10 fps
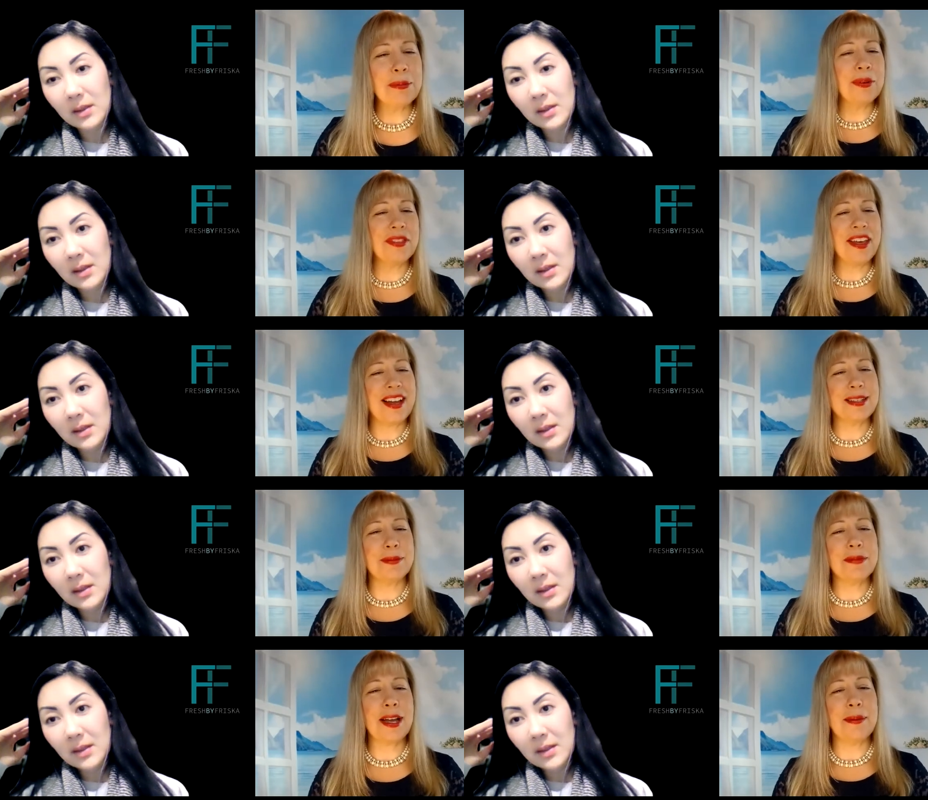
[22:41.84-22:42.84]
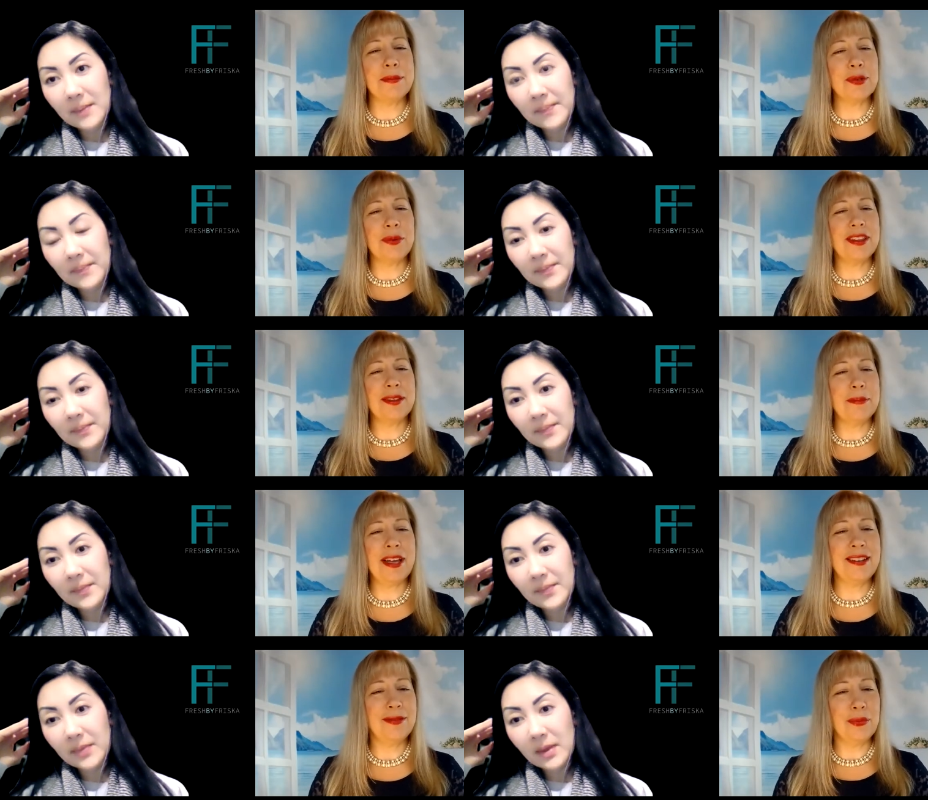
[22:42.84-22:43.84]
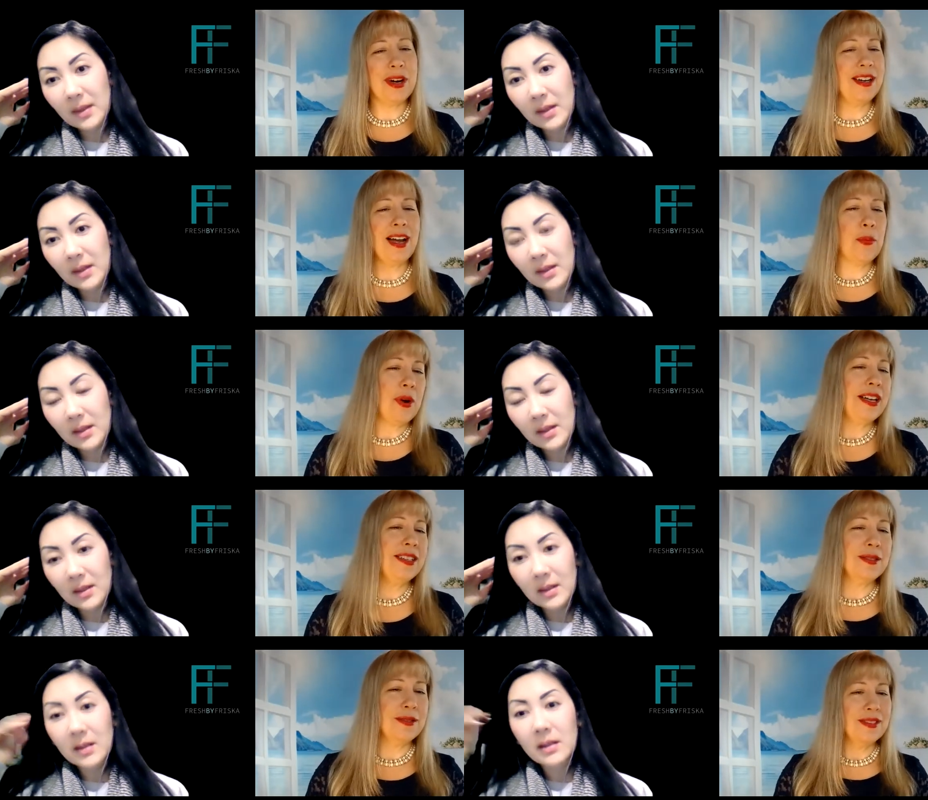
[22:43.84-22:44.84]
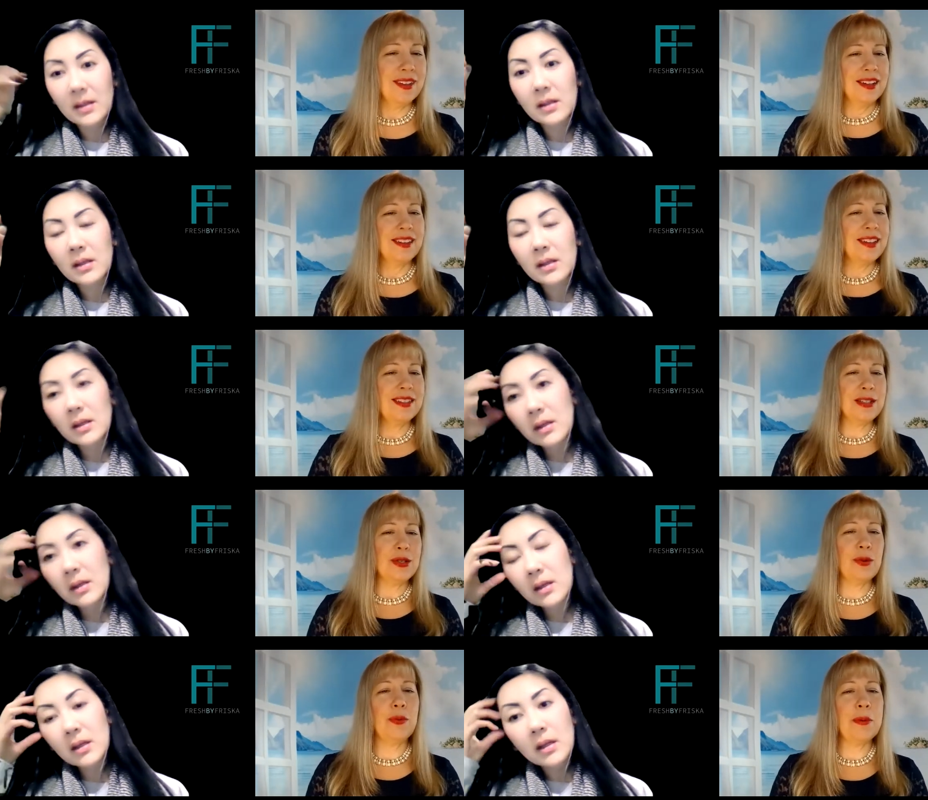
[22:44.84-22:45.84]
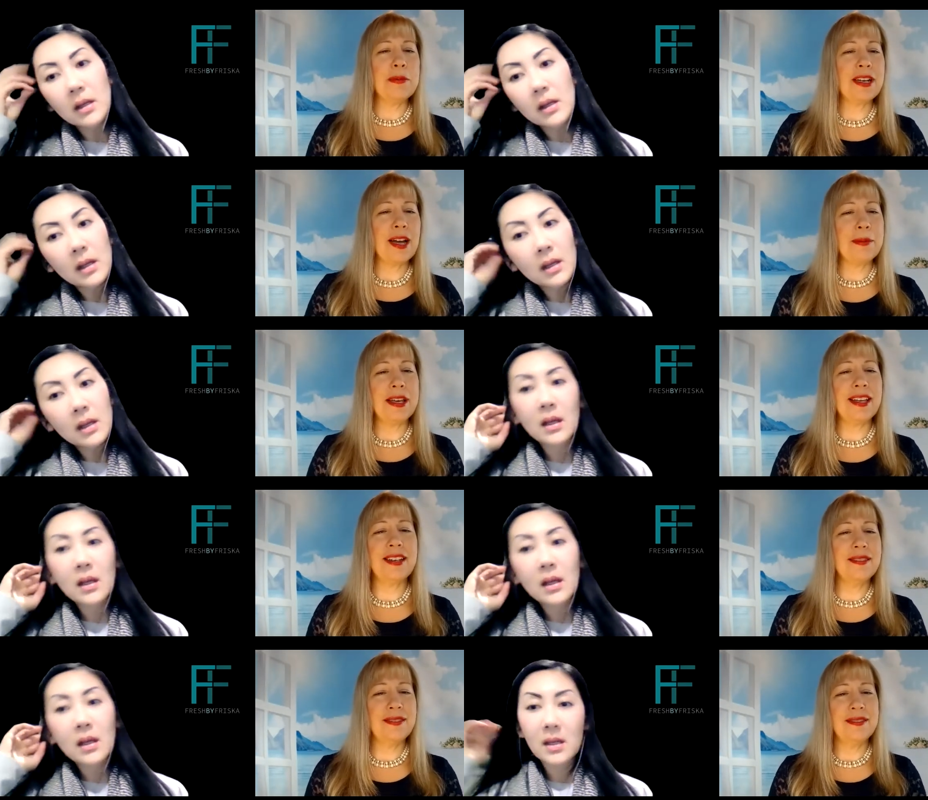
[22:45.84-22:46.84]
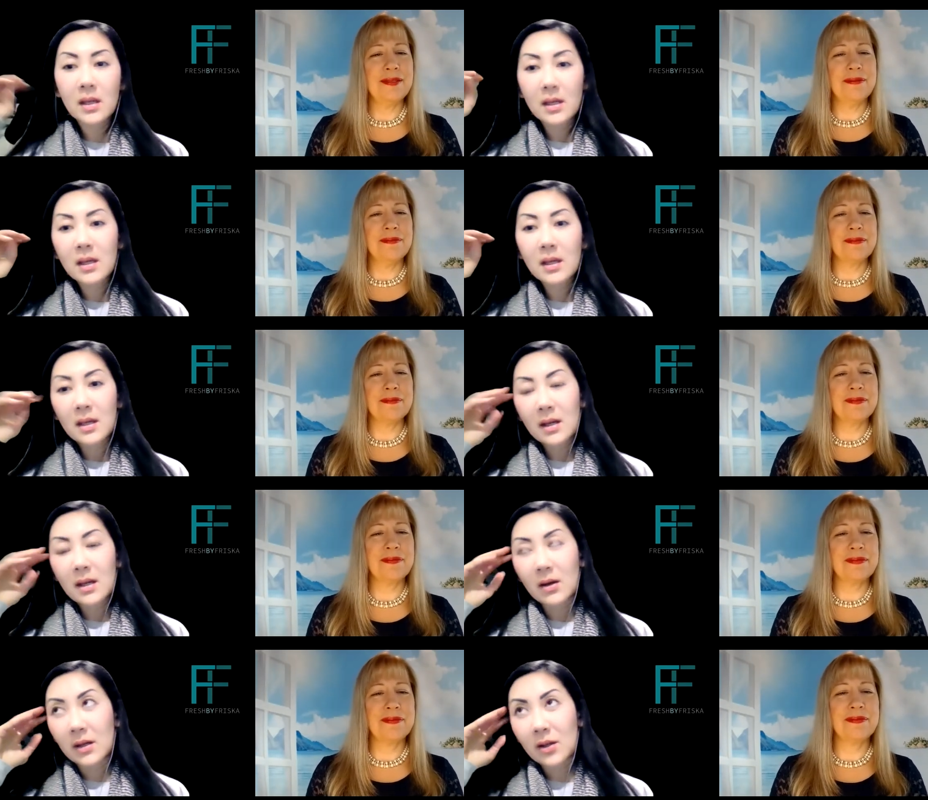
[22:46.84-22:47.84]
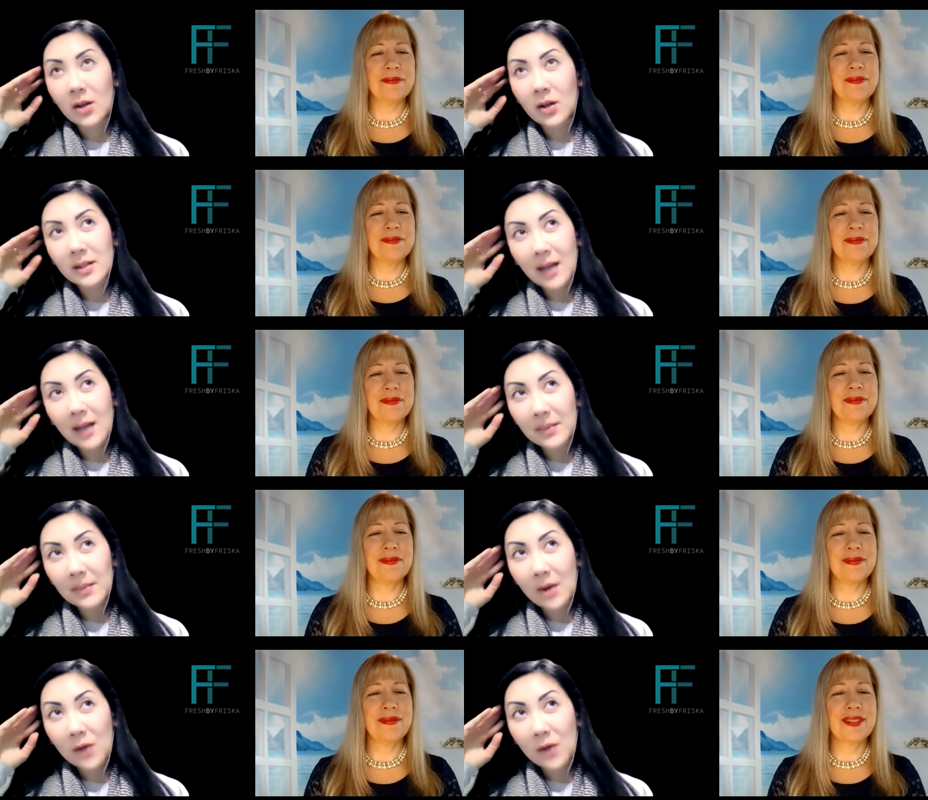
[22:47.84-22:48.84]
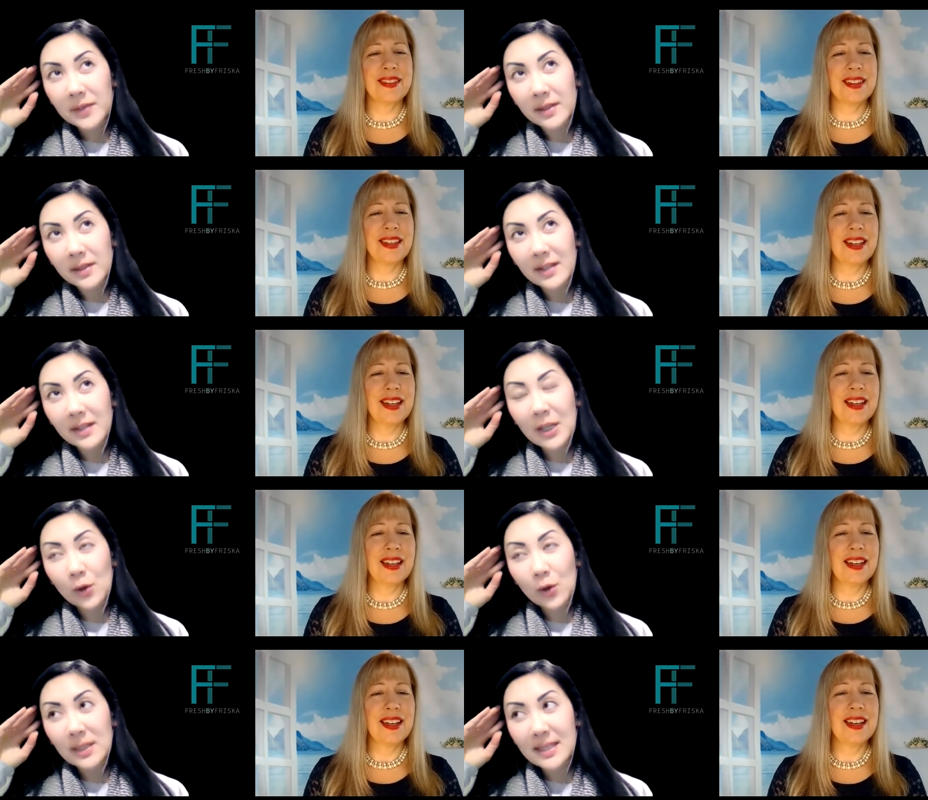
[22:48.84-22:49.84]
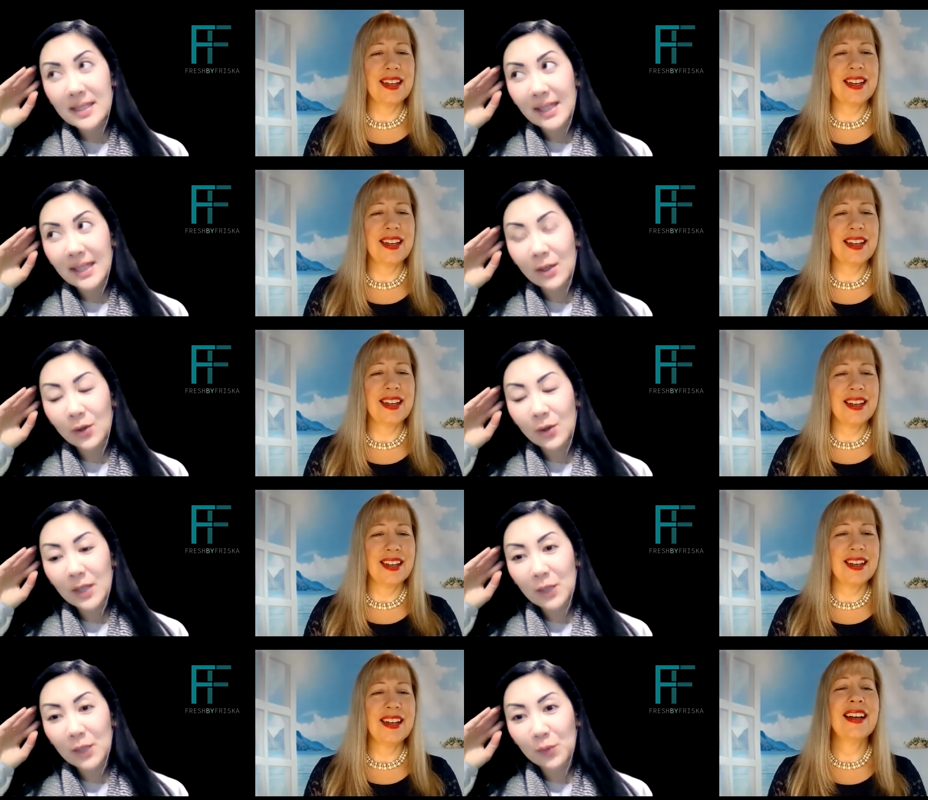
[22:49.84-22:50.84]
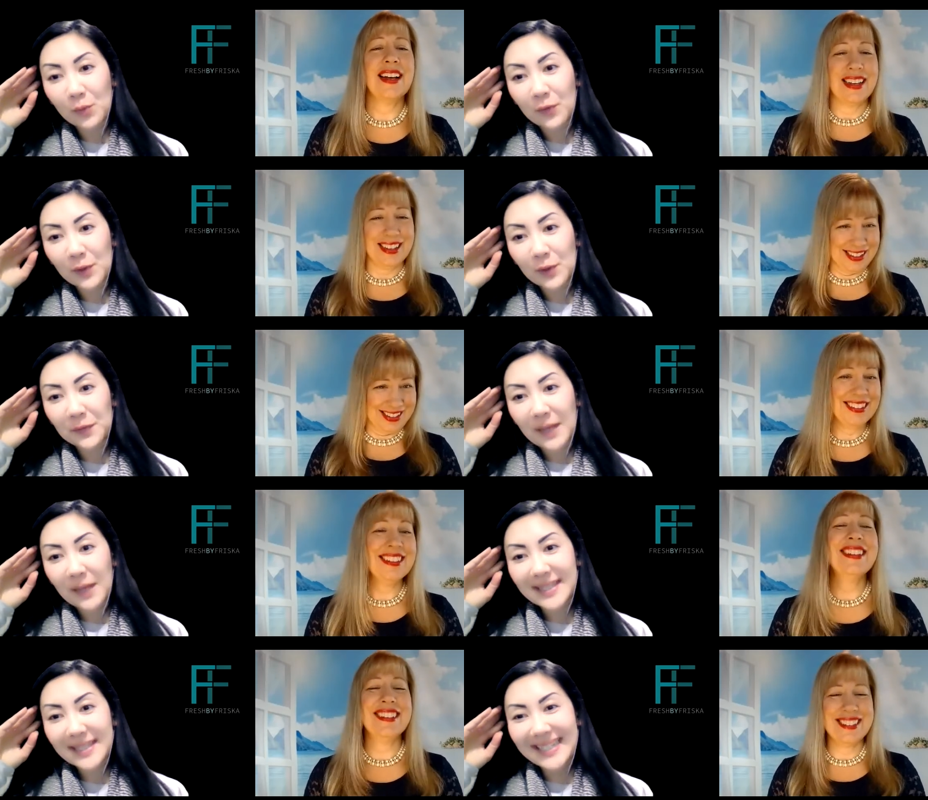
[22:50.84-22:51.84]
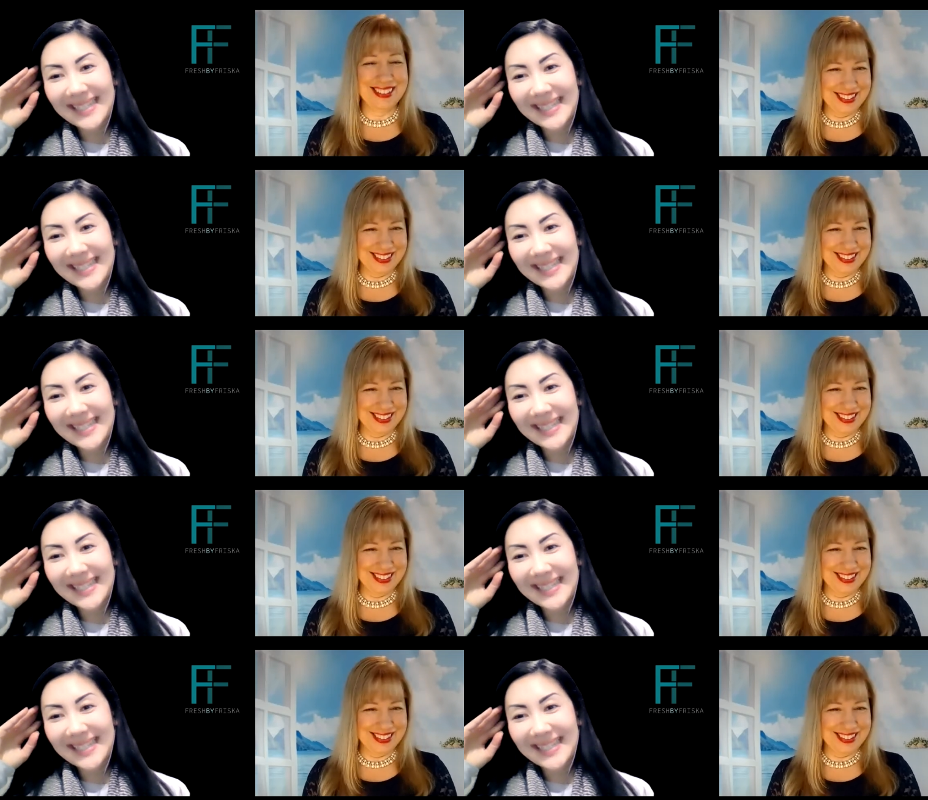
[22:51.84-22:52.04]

Speaker 1: trouble with that sometimes with men want, not wanting to listen to a woman coming in?
Speaker 2: Oh God, I'm often the only stiletto in a room full of flats.